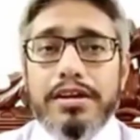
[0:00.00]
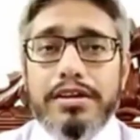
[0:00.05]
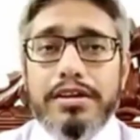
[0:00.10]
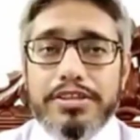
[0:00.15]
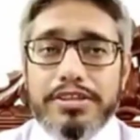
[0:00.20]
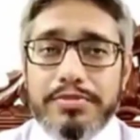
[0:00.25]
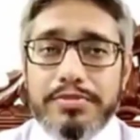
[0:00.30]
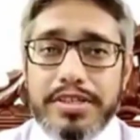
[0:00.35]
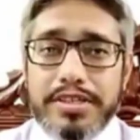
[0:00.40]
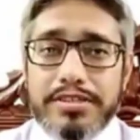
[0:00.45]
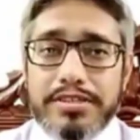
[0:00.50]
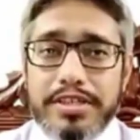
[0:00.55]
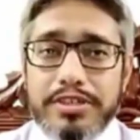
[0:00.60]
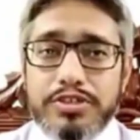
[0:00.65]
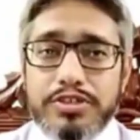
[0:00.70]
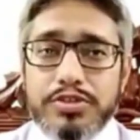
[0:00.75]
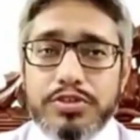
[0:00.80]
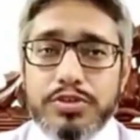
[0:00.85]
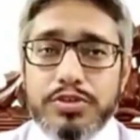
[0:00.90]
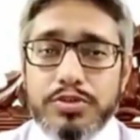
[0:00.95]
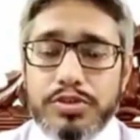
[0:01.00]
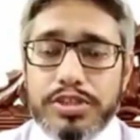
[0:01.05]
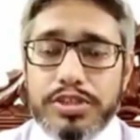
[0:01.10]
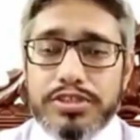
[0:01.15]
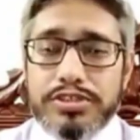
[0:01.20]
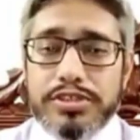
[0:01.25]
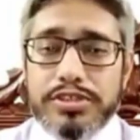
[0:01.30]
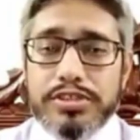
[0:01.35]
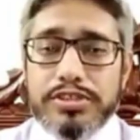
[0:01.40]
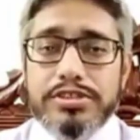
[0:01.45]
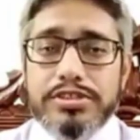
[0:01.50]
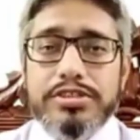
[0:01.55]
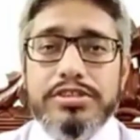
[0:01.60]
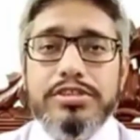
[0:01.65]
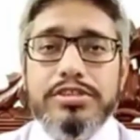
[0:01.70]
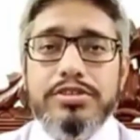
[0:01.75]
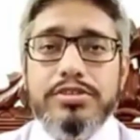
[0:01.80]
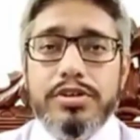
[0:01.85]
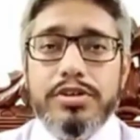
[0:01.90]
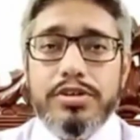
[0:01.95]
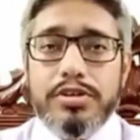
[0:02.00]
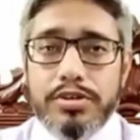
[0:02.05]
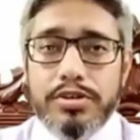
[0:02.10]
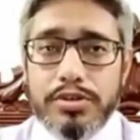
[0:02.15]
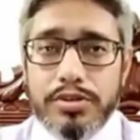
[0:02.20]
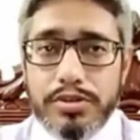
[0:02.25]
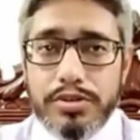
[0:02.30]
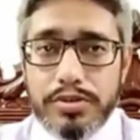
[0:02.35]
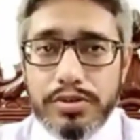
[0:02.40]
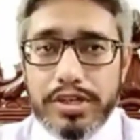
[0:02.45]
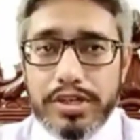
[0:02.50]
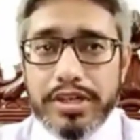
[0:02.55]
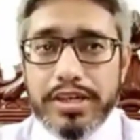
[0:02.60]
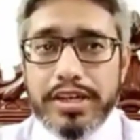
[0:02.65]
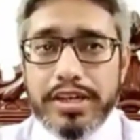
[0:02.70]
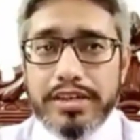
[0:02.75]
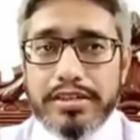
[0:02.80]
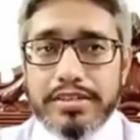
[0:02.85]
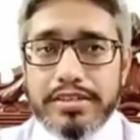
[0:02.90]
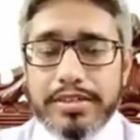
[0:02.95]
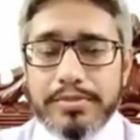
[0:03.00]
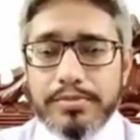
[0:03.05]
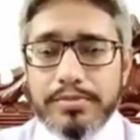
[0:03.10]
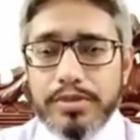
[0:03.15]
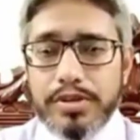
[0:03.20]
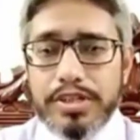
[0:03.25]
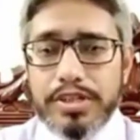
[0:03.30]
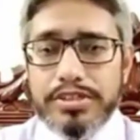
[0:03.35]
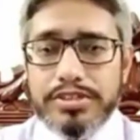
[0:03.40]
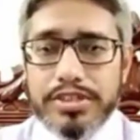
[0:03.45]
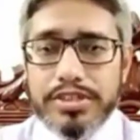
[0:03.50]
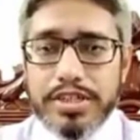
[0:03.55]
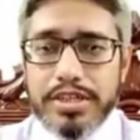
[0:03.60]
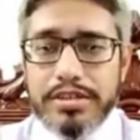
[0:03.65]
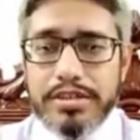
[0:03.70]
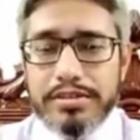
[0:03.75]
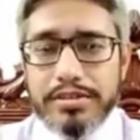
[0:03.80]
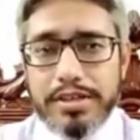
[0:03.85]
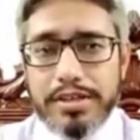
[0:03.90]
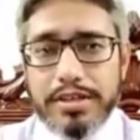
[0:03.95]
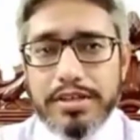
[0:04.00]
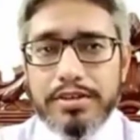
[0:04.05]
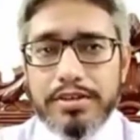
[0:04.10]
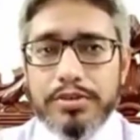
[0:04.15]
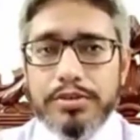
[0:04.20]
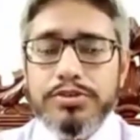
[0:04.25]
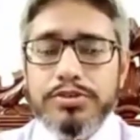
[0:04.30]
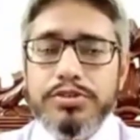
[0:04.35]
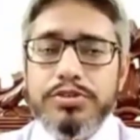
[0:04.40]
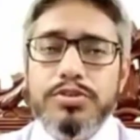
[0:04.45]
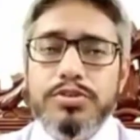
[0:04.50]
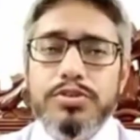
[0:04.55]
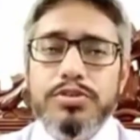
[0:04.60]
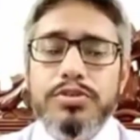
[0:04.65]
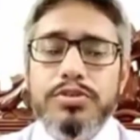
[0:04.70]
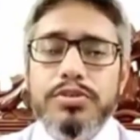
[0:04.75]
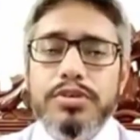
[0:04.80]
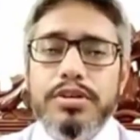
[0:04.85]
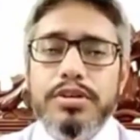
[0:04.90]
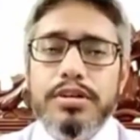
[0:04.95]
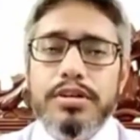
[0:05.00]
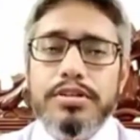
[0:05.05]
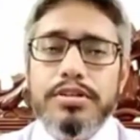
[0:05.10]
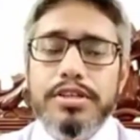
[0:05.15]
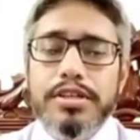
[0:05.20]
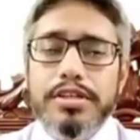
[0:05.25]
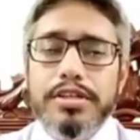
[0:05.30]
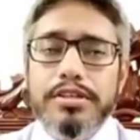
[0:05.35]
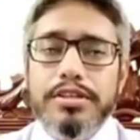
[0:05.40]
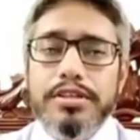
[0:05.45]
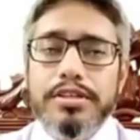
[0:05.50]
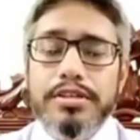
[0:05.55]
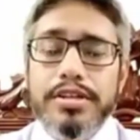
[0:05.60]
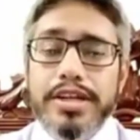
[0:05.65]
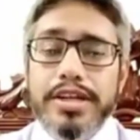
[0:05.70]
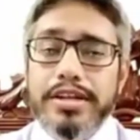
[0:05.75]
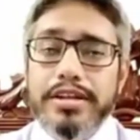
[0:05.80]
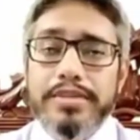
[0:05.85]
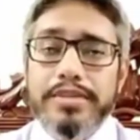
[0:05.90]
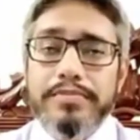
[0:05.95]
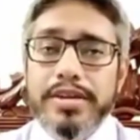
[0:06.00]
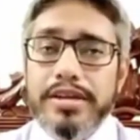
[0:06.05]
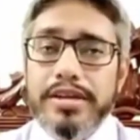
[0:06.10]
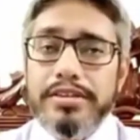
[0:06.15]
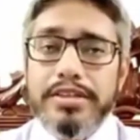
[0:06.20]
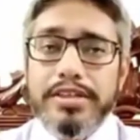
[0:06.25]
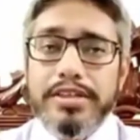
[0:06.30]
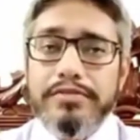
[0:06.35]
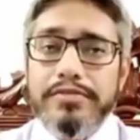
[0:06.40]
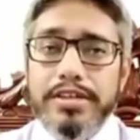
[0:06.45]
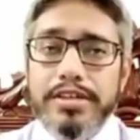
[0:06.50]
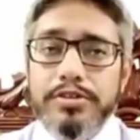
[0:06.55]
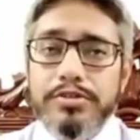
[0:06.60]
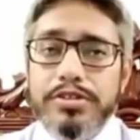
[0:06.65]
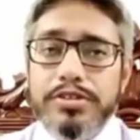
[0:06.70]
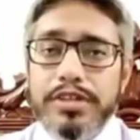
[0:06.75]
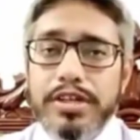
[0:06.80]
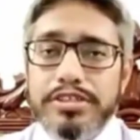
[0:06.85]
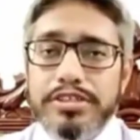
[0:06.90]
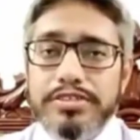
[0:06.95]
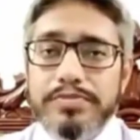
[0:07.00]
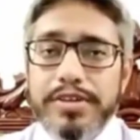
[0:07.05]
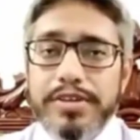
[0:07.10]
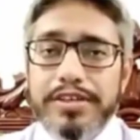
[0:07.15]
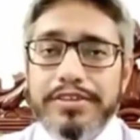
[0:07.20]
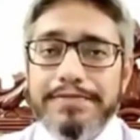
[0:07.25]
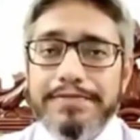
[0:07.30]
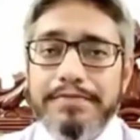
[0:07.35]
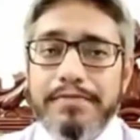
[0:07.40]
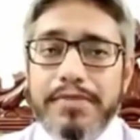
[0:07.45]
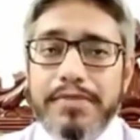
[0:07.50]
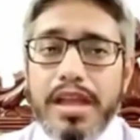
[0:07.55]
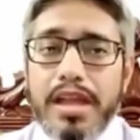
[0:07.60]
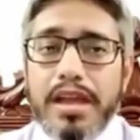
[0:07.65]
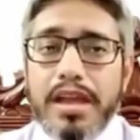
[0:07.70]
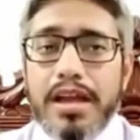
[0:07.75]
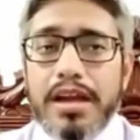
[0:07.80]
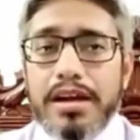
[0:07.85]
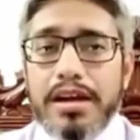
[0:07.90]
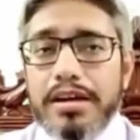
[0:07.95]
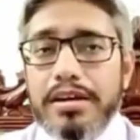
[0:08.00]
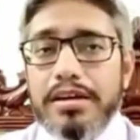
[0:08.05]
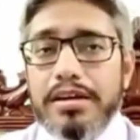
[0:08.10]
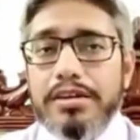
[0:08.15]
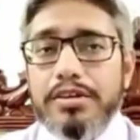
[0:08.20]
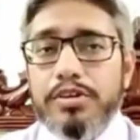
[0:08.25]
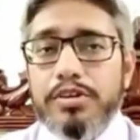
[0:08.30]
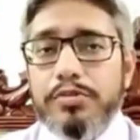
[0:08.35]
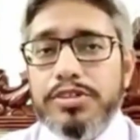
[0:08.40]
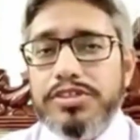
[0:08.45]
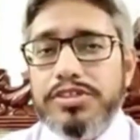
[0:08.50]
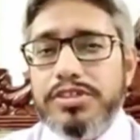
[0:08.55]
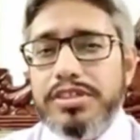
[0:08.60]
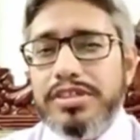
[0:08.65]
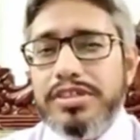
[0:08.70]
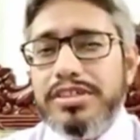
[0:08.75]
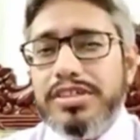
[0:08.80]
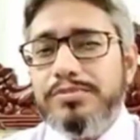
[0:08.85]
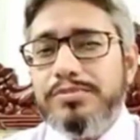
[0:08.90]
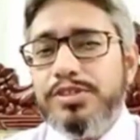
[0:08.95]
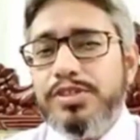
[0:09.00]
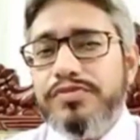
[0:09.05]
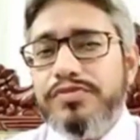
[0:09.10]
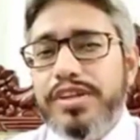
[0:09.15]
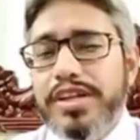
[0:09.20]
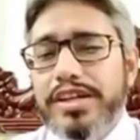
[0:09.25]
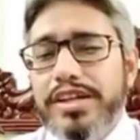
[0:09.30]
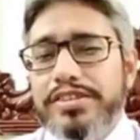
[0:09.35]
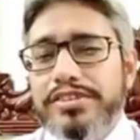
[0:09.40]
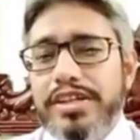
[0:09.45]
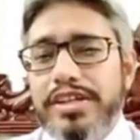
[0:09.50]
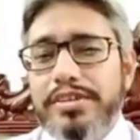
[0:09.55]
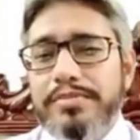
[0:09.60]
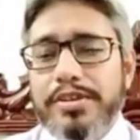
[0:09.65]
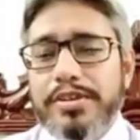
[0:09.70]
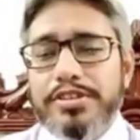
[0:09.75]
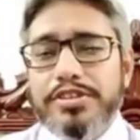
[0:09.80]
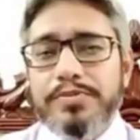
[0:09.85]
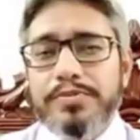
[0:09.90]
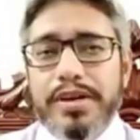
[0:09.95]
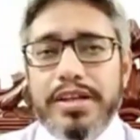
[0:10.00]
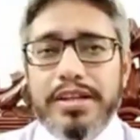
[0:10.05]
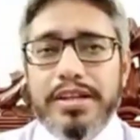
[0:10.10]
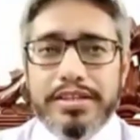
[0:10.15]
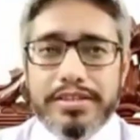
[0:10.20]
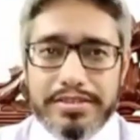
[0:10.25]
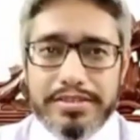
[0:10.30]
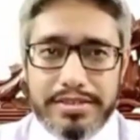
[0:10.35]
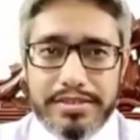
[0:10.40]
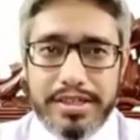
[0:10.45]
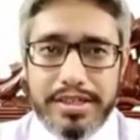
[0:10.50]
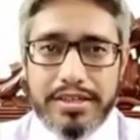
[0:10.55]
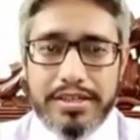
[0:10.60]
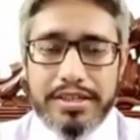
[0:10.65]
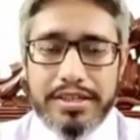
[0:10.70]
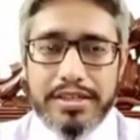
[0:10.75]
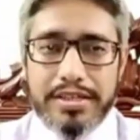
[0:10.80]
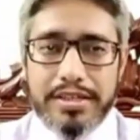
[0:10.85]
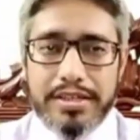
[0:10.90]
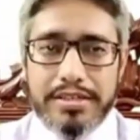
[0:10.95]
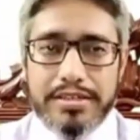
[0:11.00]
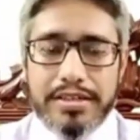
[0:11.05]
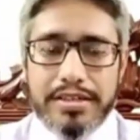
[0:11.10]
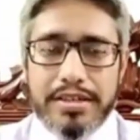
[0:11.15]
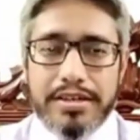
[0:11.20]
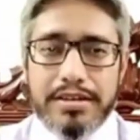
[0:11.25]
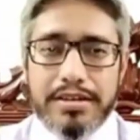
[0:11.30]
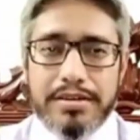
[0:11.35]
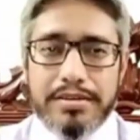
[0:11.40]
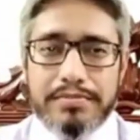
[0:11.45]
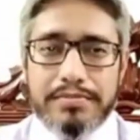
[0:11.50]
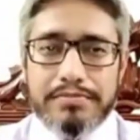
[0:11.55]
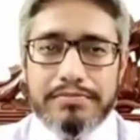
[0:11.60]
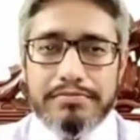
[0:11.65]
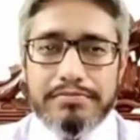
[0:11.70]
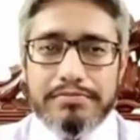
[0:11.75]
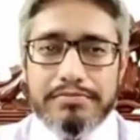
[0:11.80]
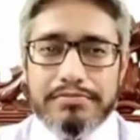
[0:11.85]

Resumes that show no research, not looking at the employer's need, they also go, they readily make their way to the dustbin. Omission in terms of dates and misspellings, that again is a